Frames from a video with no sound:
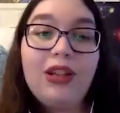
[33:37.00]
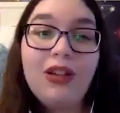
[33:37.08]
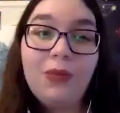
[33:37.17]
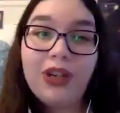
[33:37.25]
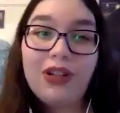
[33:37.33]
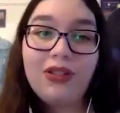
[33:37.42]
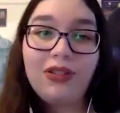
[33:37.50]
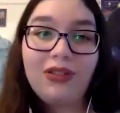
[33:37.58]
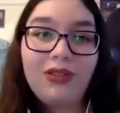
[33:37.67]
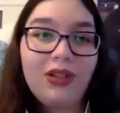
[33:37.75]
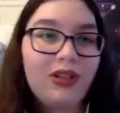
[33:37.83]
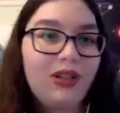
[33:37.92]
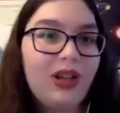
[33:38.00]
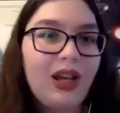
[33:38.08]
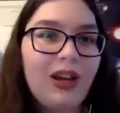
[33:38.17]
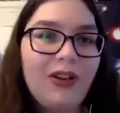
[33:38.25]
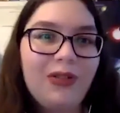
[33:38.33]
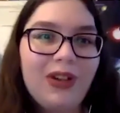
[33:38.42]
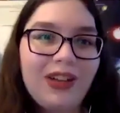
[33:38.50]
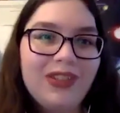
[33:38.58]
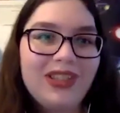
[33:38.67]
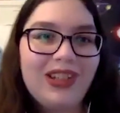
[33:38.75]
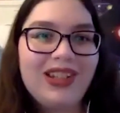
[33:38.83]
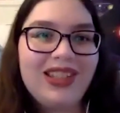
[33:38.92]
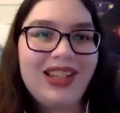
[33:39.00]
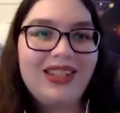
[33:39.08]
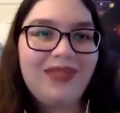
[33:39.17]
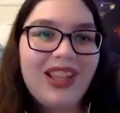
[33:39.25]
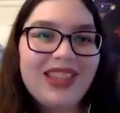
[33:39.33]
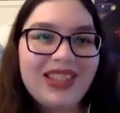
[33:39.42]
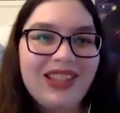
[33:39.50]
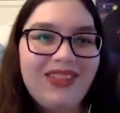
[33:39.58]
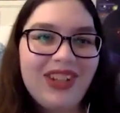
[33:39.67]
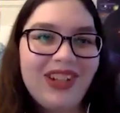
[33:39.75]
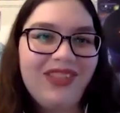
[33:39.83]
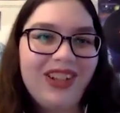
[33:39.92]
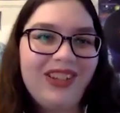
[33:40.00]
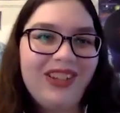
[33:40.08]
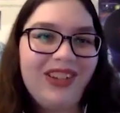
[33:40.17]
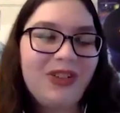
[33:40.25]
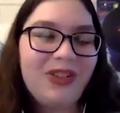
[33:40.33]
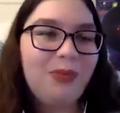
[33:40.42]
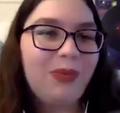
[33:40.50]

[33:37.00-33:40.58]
on where you I was going to say, it depends a little bit on where you go,